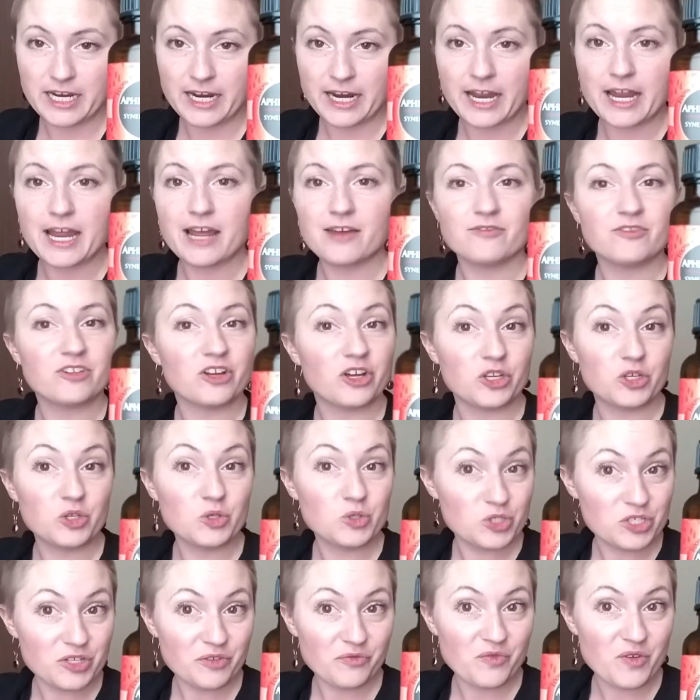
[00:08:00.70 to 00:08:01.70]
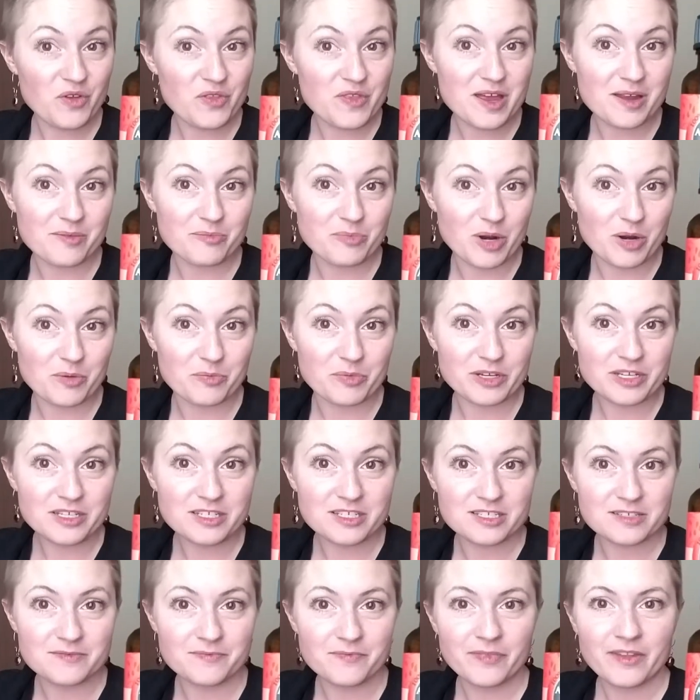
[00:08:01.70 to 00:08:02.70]
I have not used it for that
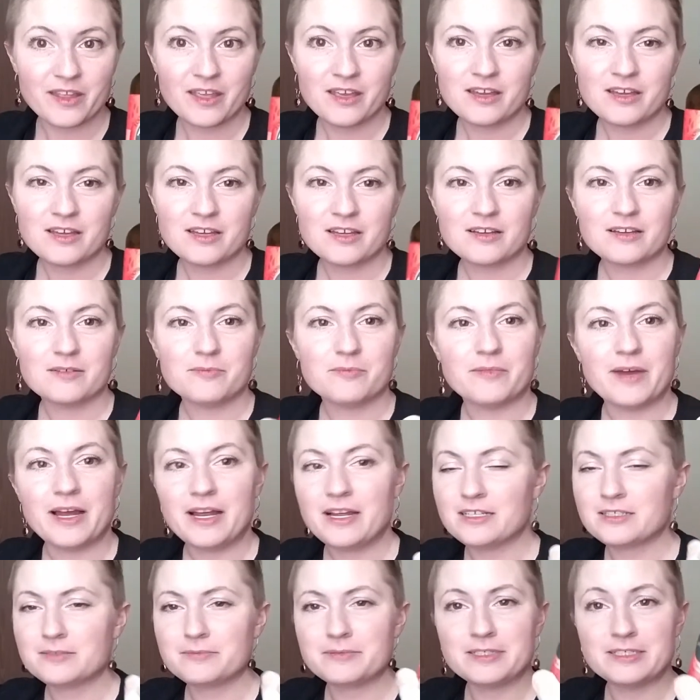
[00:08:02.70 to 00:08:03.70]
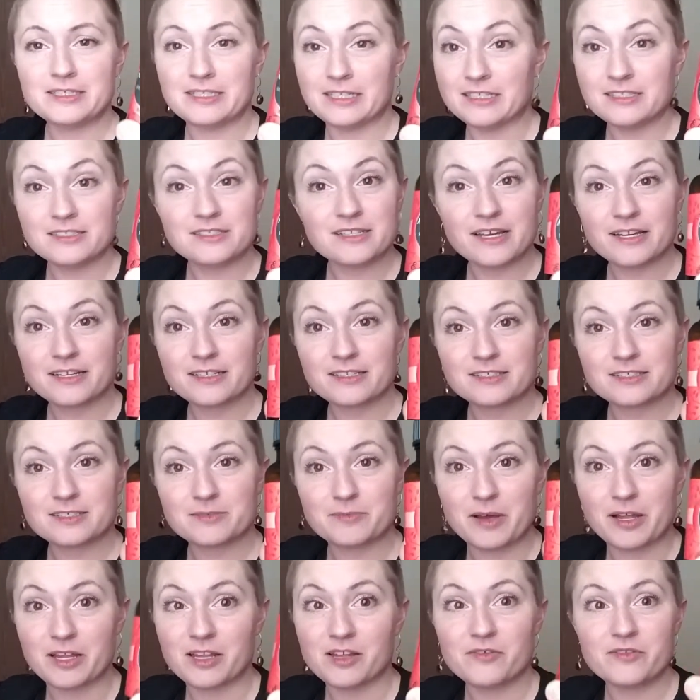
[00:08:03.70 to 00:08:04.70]
purpose. My husband does like the
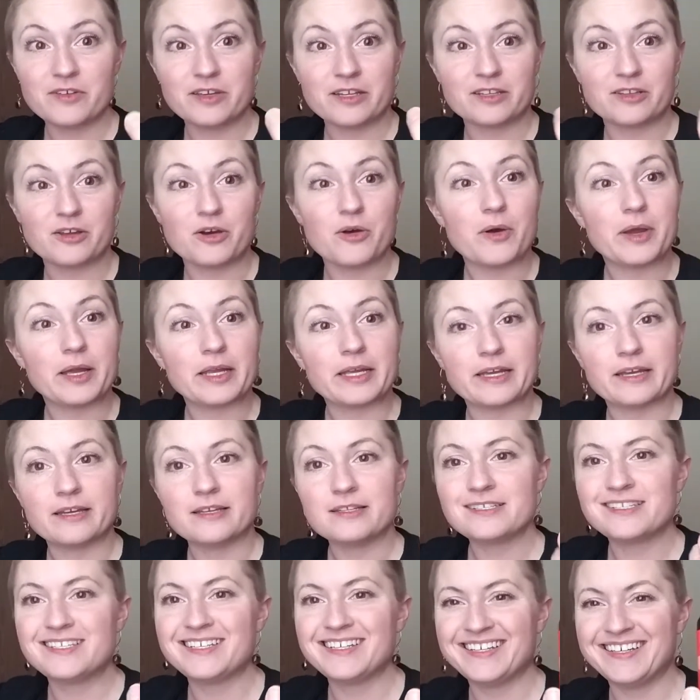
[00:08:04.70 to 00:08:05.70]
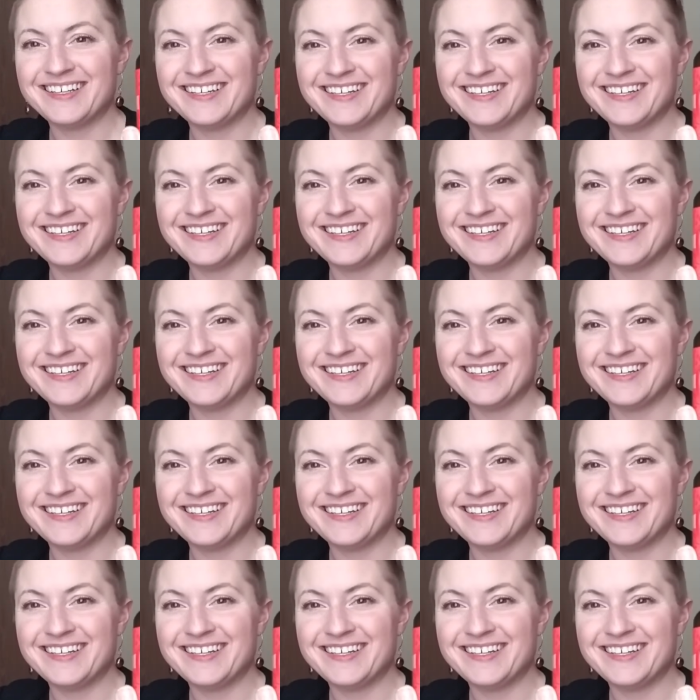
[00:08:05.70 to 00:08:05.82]
smell of it though, I guess.